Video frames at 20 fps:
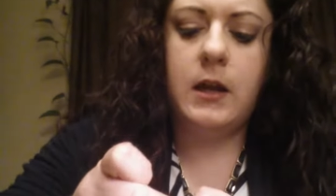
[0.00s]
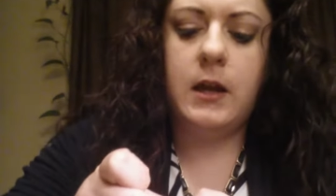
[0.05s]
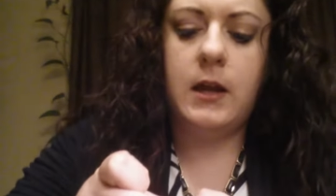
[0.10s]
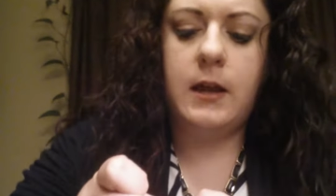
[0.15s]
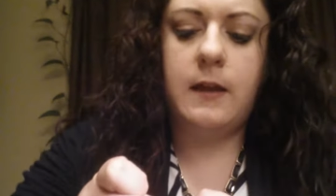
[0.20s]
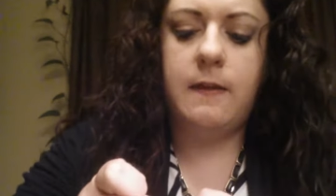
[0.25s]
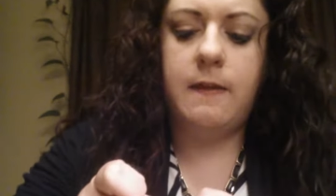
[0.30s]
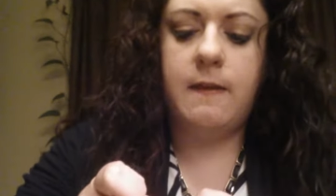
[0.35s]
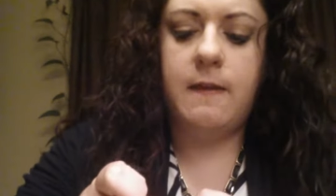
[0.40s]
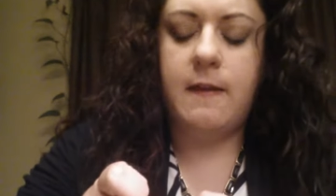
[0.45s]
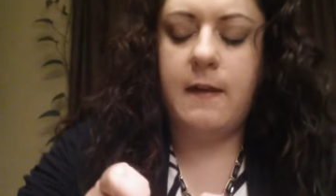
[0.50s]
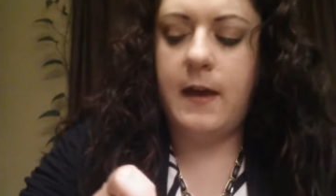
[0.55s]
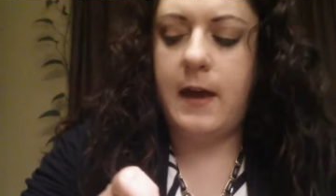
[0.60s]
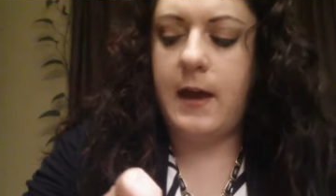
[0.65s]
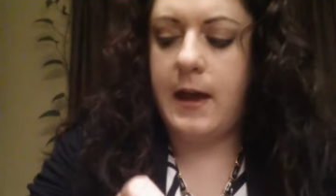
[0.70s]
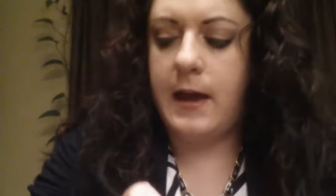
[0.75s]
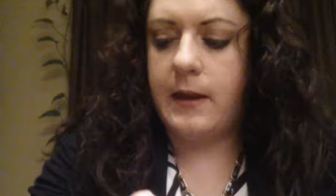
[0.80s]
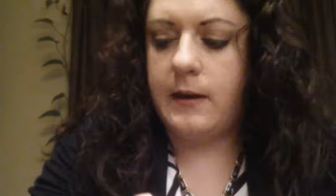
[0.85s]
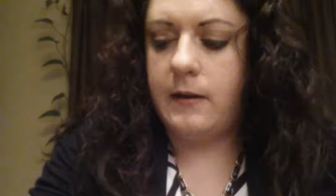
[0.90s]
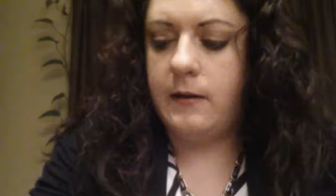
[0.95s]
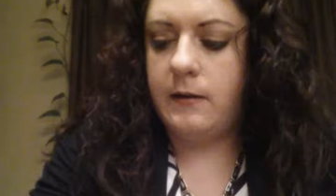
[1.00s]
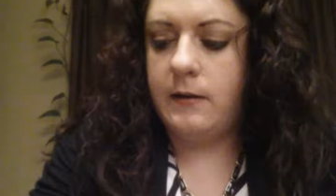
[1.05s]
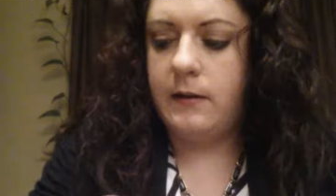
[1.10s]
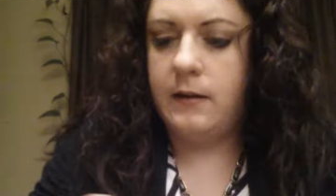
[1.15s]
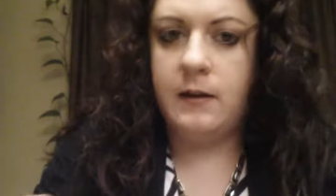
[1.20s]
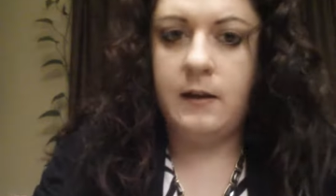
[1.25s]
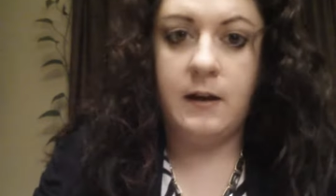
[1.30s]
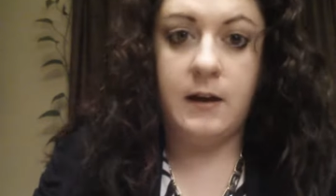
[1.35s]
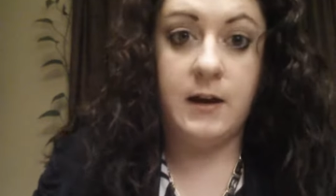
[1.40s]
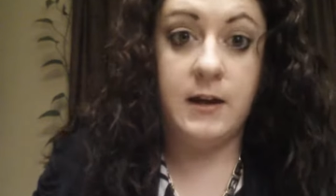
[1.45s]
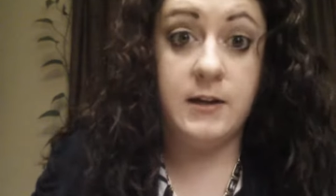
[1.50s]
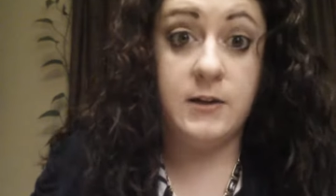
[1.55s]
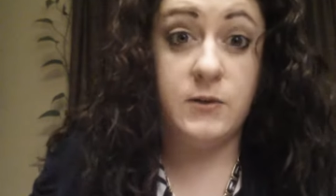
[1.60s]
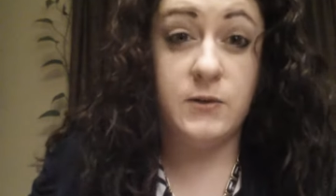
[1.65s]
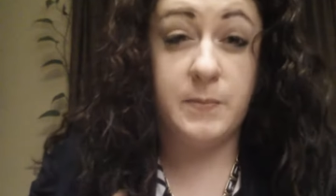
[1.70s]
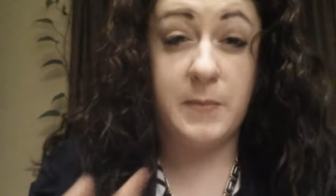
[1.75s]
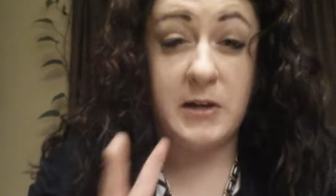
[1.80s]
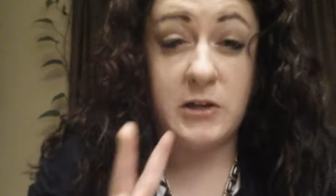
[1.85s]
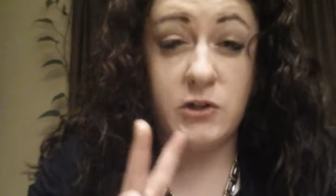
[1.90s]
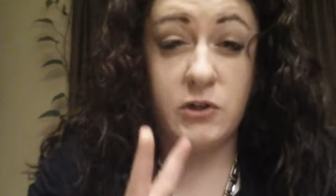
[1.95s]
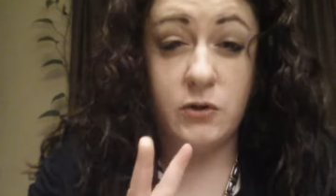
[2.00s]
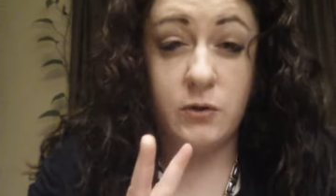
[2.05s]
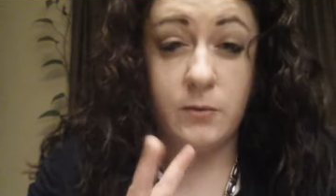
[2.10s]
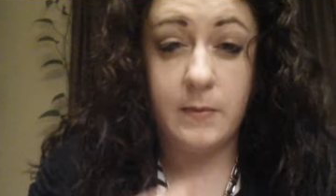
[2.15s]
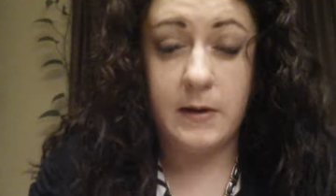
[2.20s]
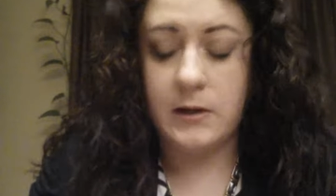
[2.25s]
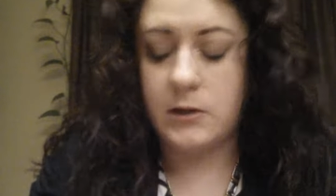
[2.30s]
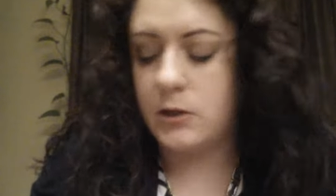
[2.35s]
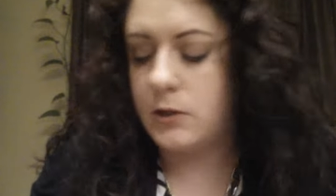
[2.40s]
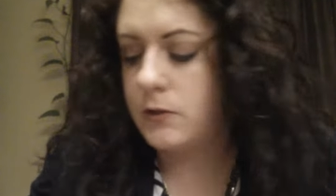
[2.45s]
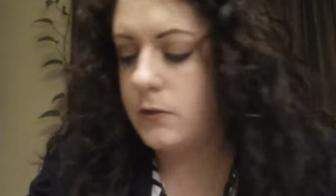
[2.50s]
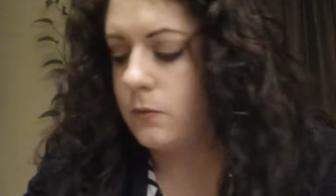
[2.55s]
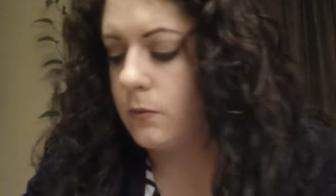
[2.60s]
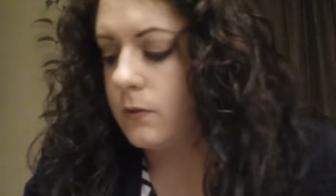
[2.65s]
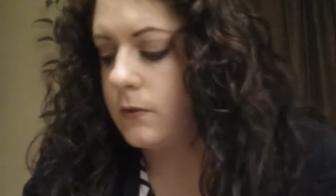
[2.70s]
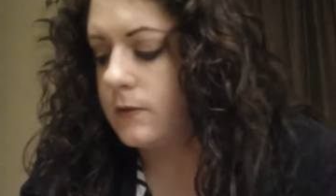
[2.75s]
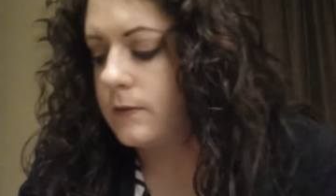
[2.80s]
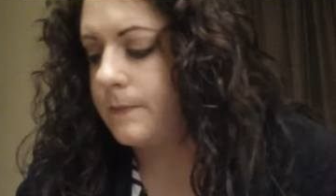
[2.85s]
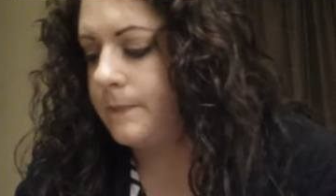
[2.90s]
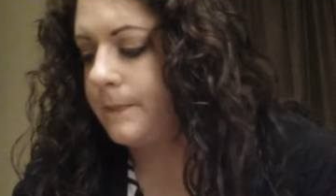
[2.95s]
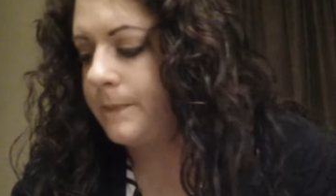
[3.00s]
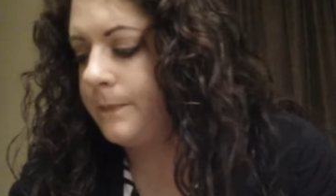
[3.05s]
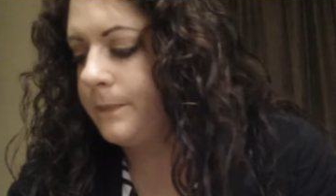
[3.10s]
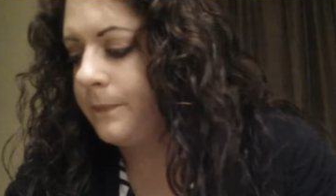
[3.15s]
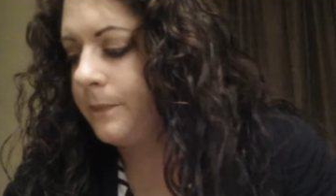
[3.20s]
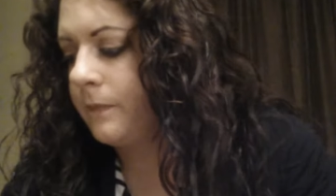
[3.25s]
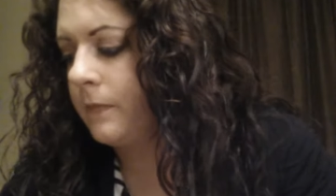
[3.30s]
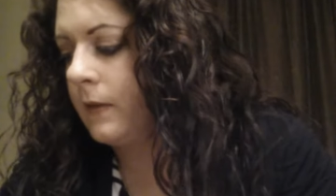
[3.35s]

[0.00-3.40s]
And then I use my 2 magic tools.